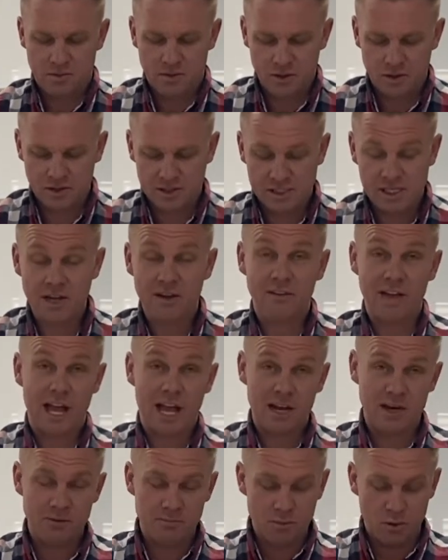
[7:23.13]
You can see I've
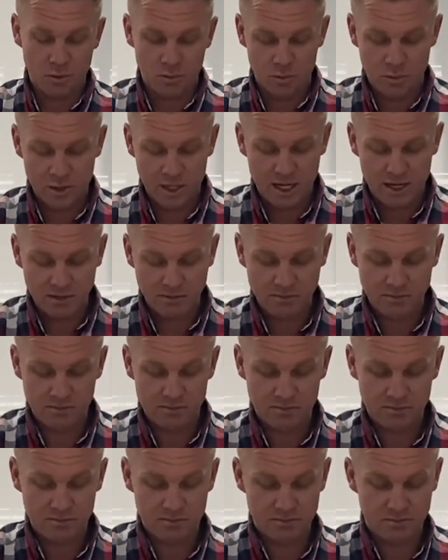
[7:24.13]
added more water,
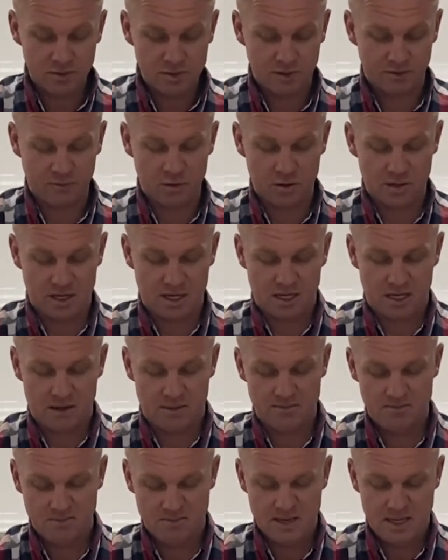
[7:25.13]
so I've got like
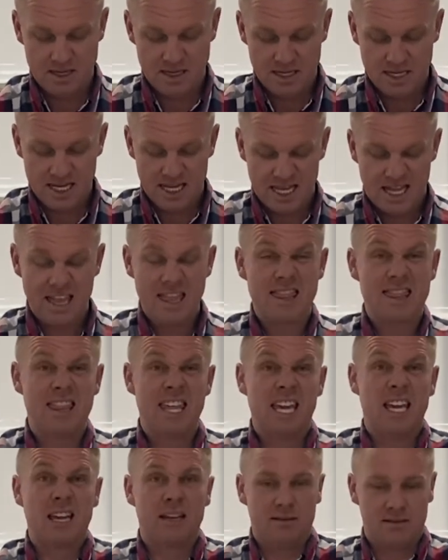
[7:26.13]
a
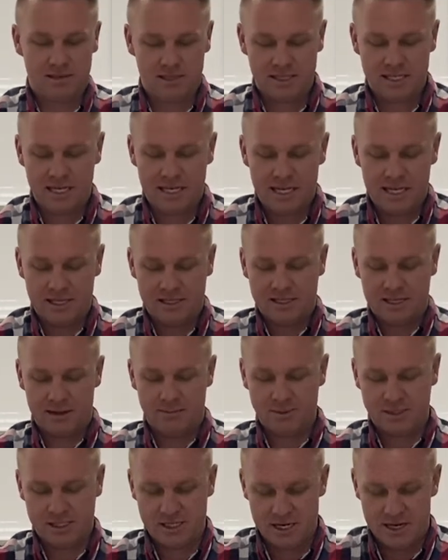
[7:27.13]
thick, sticky
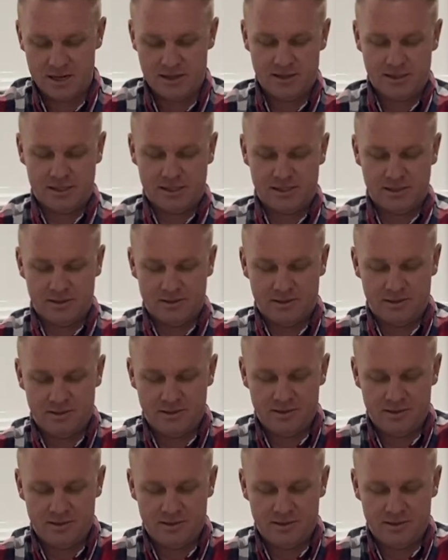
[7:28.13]
substance.